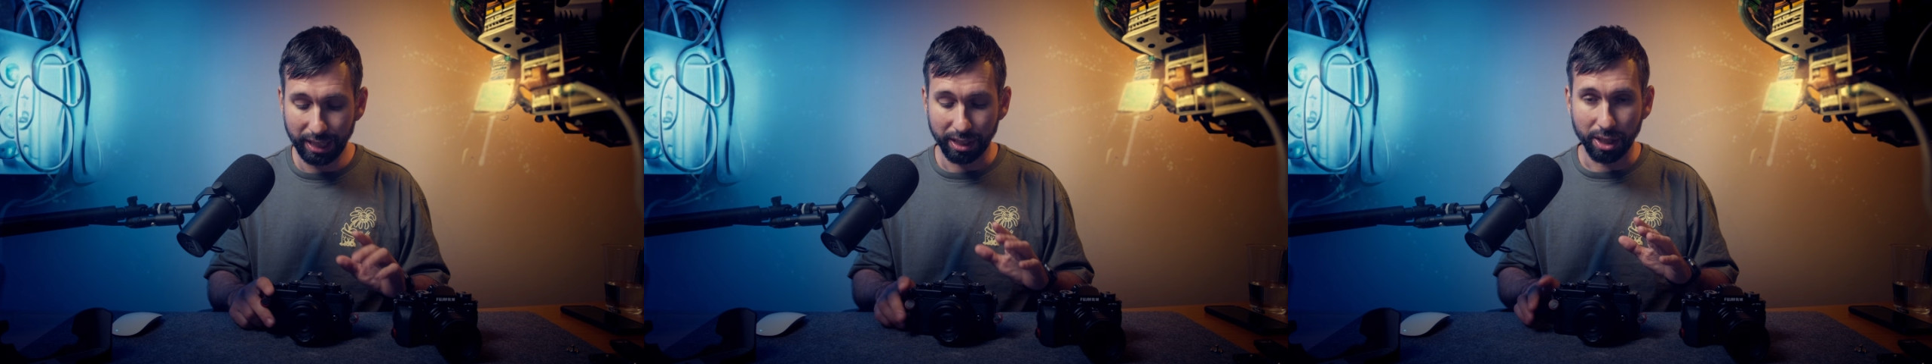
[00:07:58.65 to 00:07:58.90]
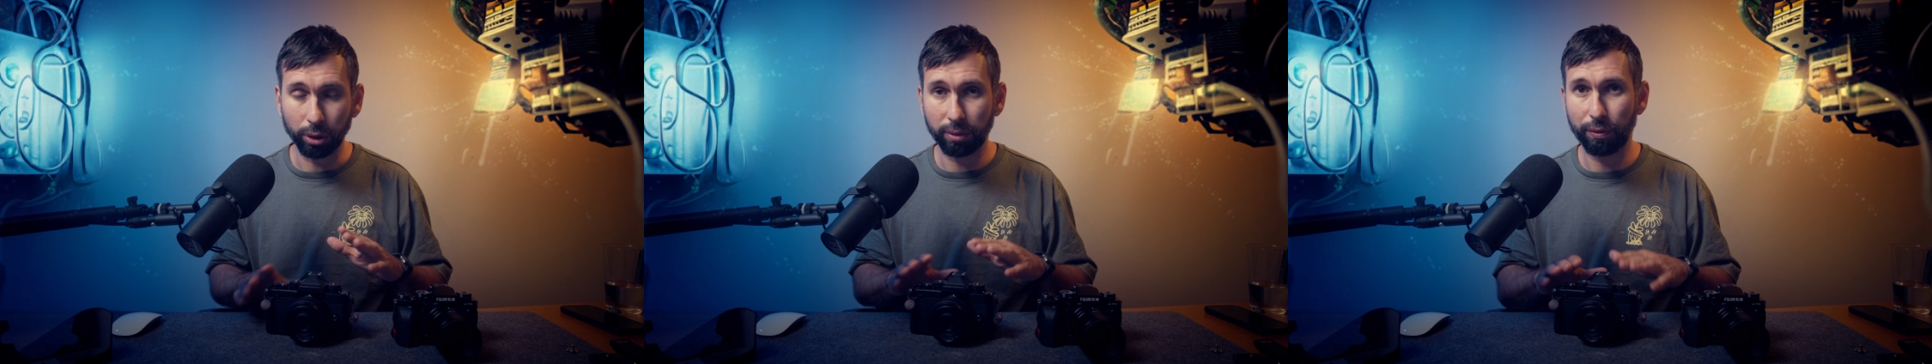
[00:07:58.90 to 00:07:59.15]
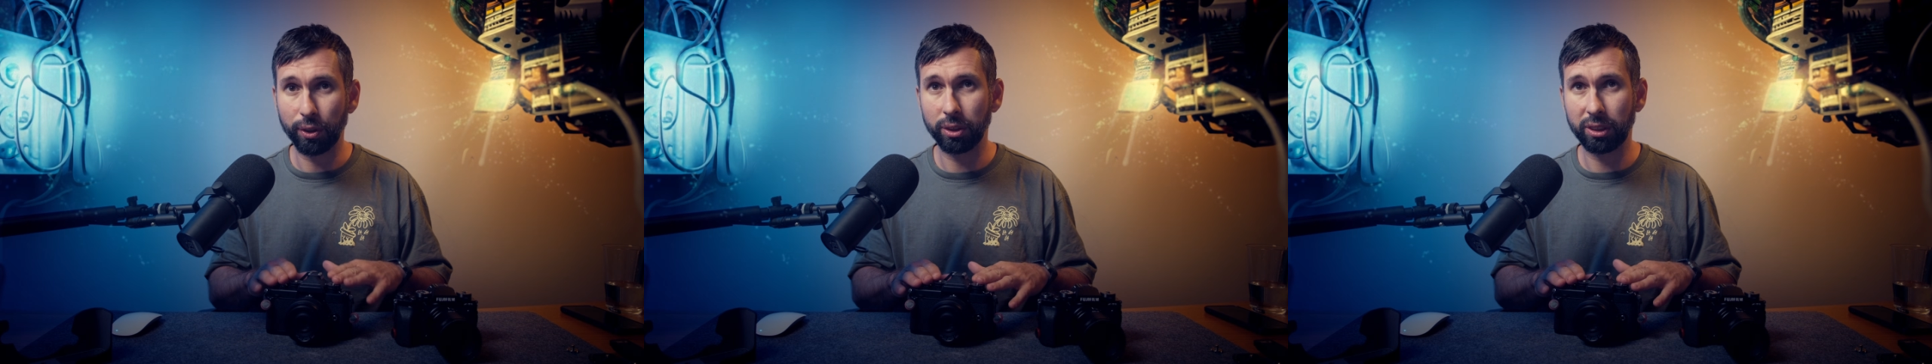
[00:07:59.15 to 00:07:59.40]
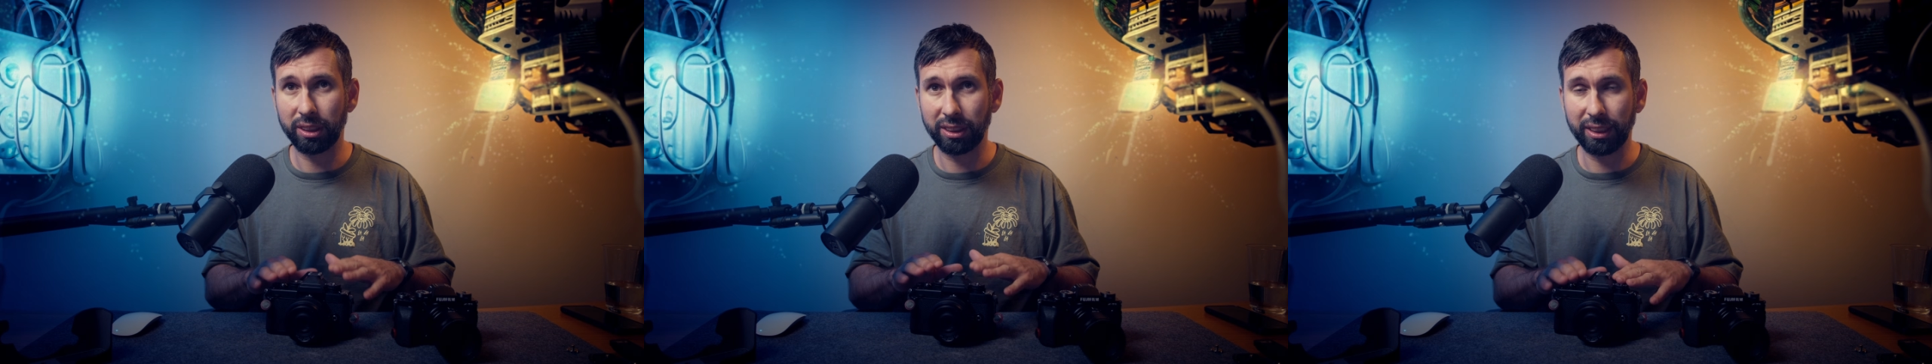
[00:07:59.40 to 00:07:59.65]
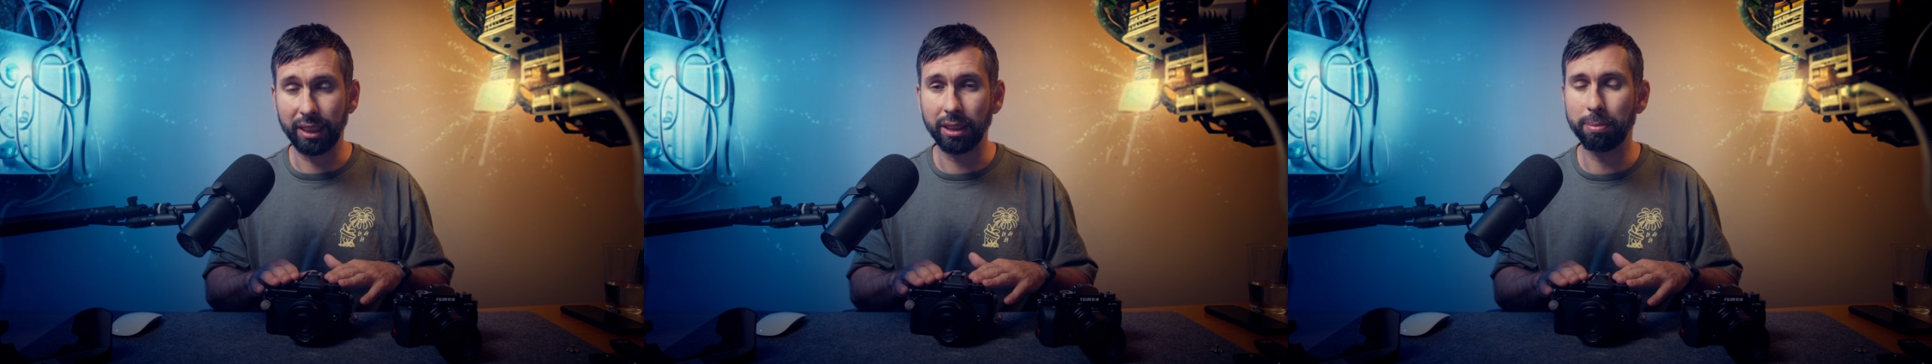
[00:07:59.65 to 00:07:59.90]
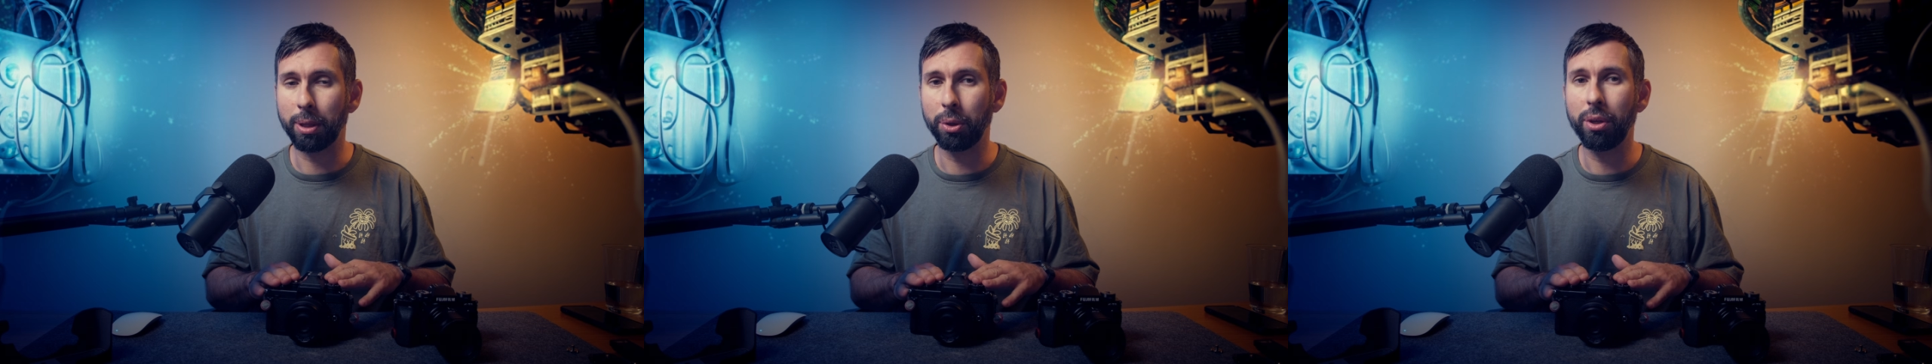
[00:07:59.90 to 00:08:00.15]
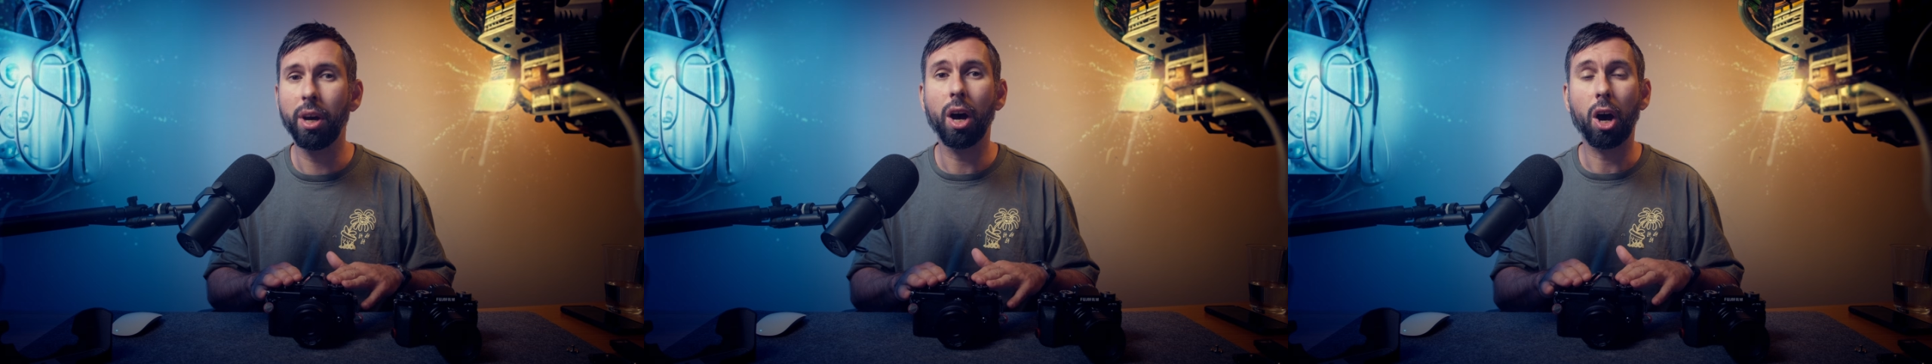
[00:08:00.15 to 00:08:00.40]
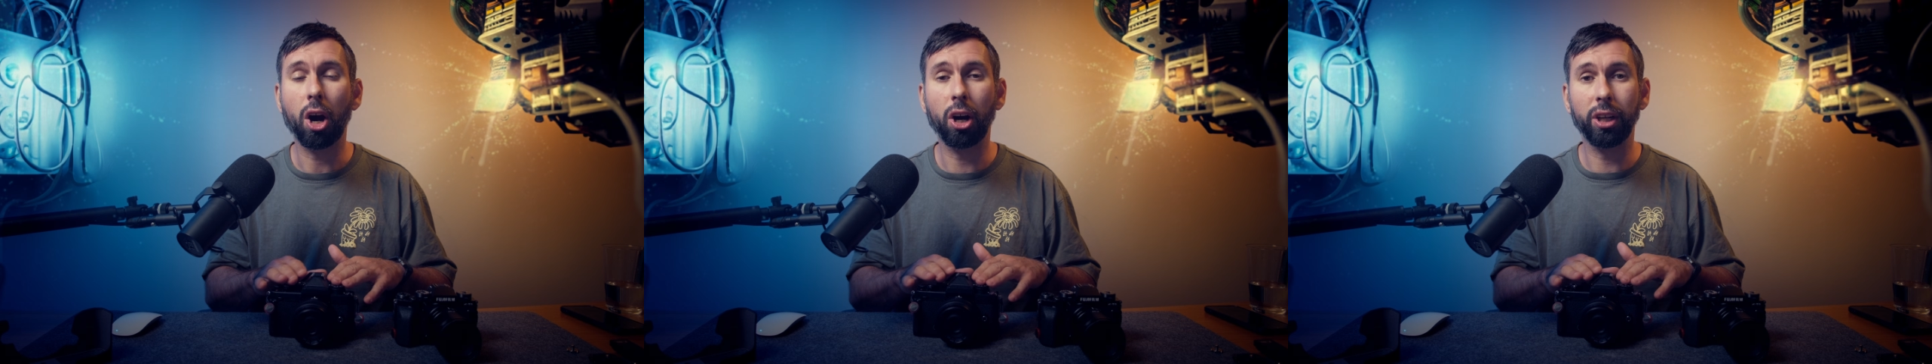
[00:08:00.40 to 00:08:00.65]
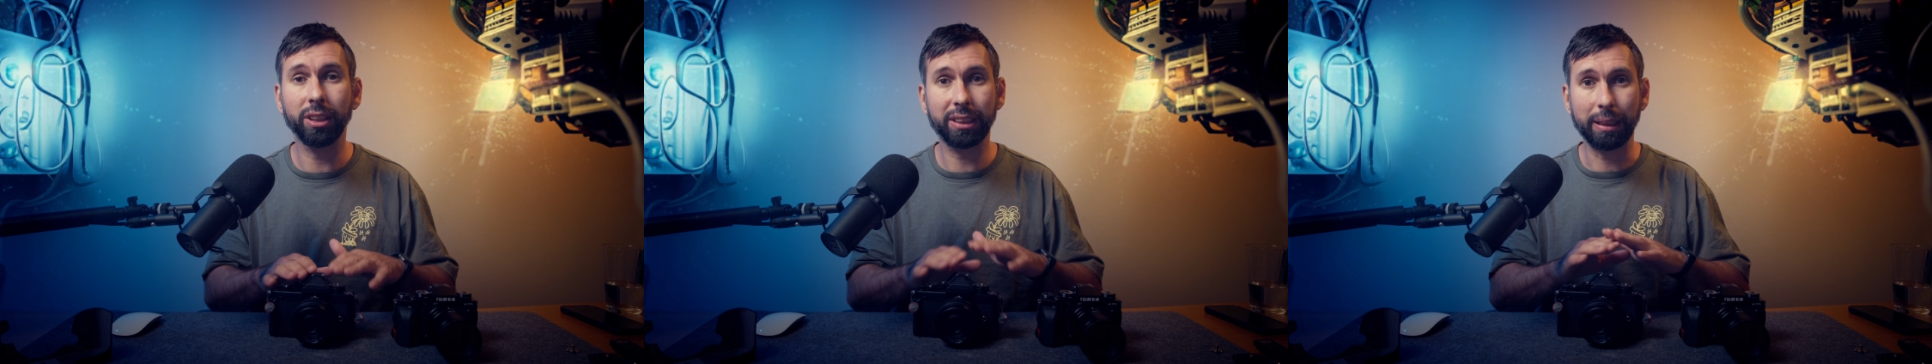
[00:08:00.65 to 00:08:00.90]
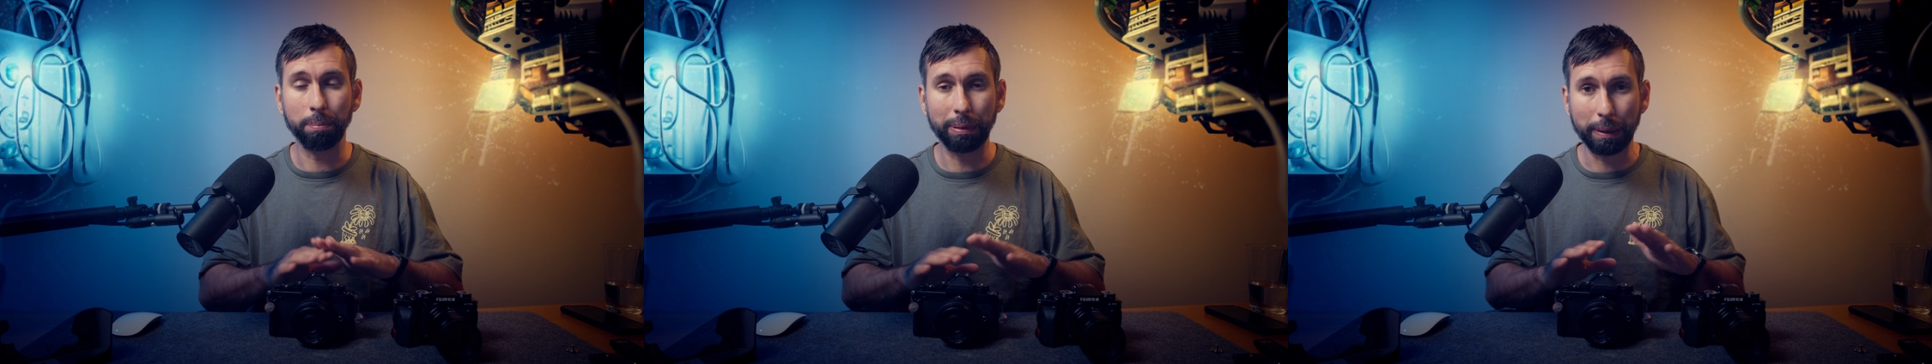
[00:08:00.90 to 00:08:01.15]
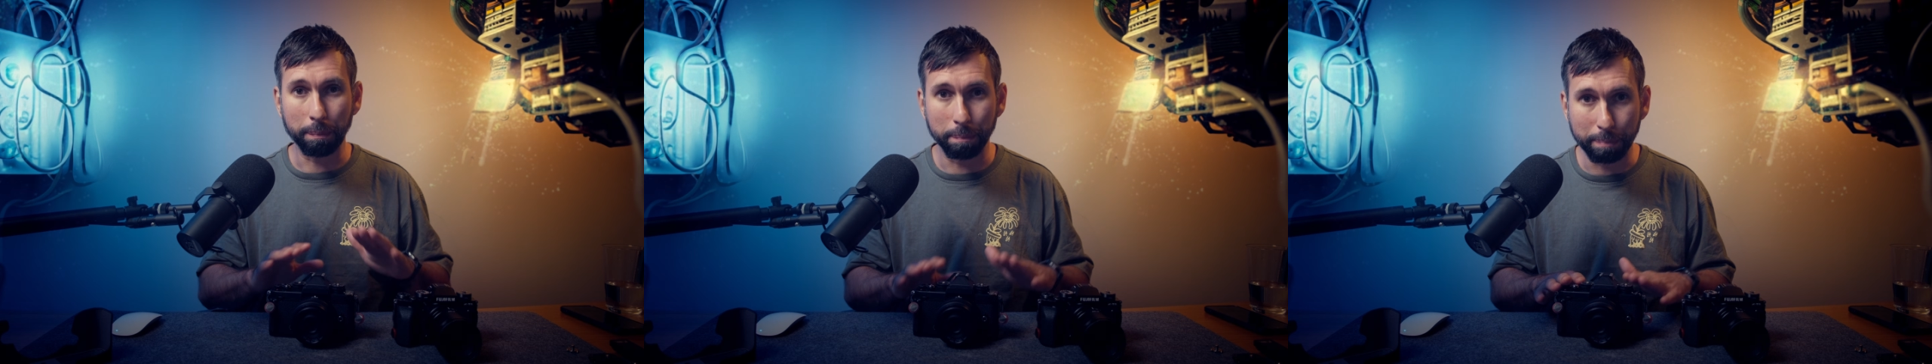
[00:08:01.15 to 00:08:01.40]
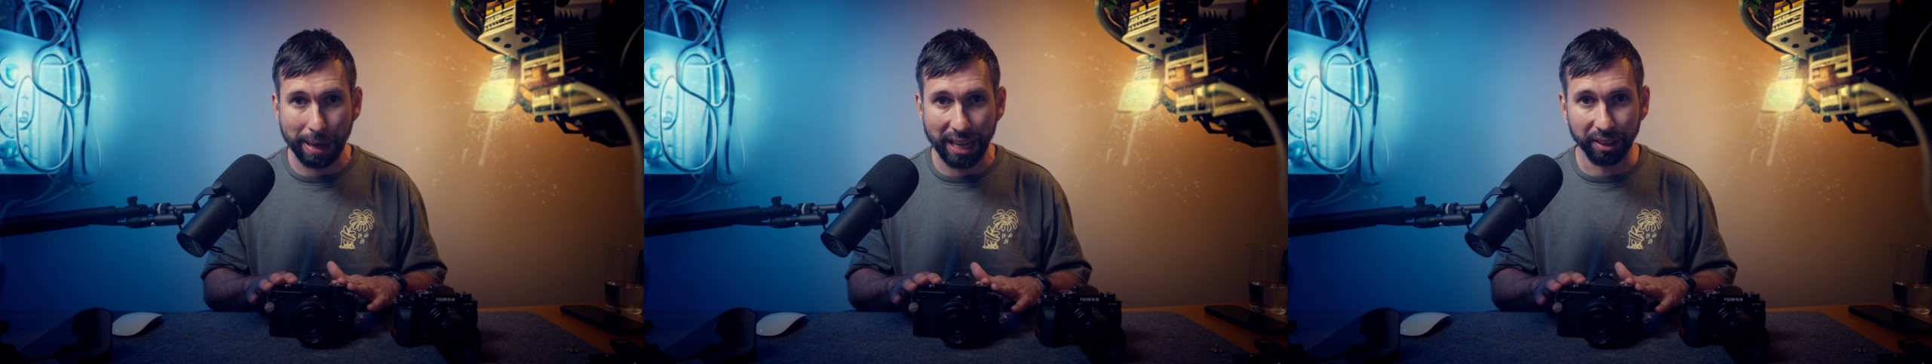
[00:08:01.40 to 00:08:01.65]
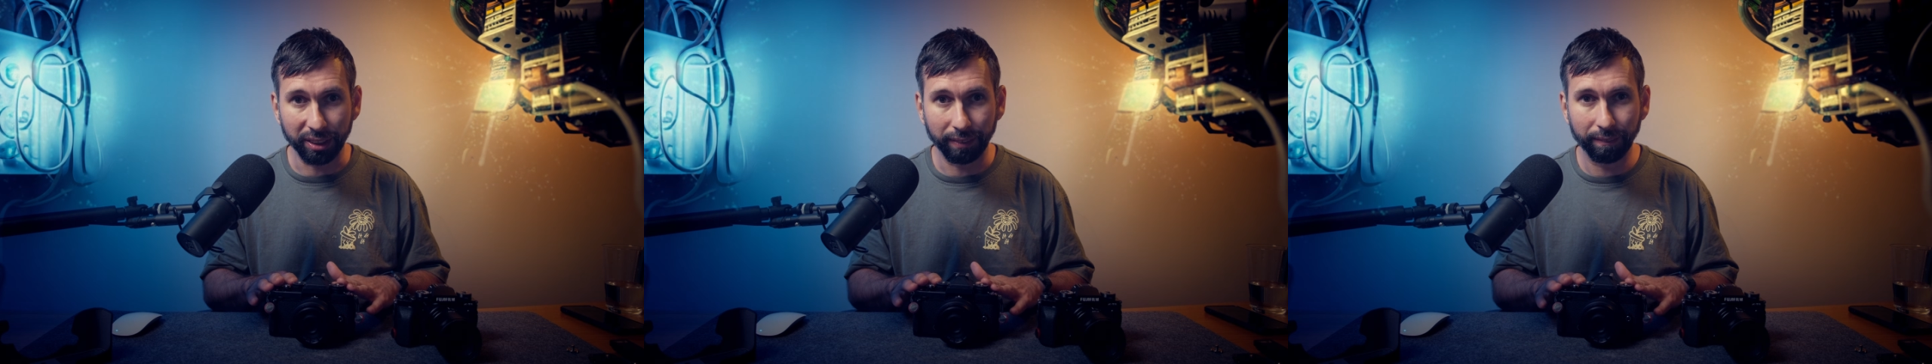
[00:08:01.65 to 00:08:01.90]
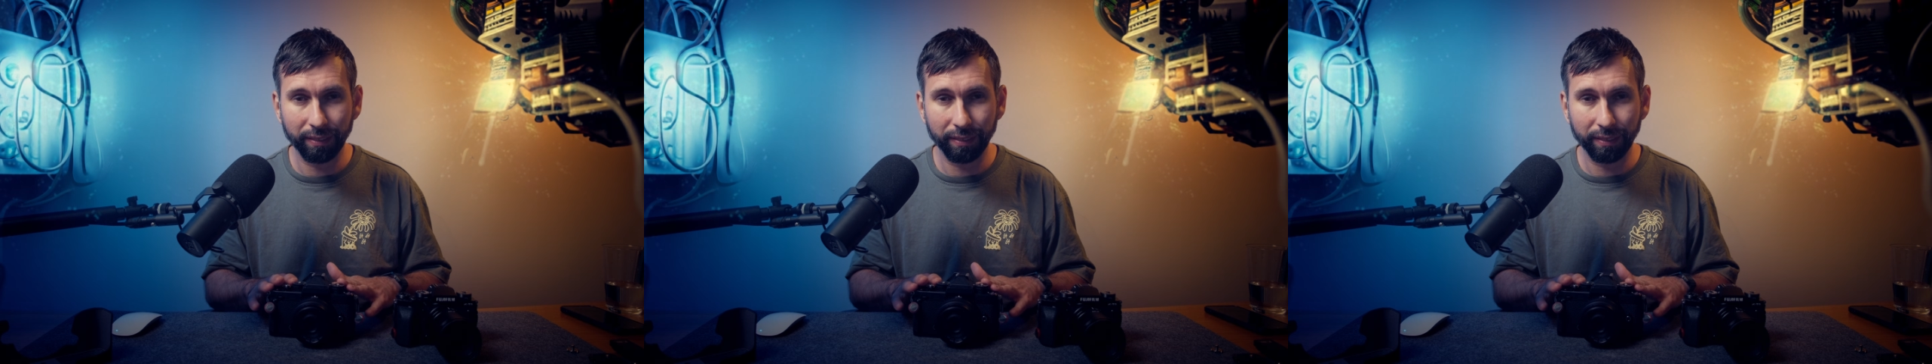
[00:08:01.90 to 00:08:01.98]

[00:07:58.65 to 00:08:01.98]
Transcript: The autofocus in stills mode are simply better.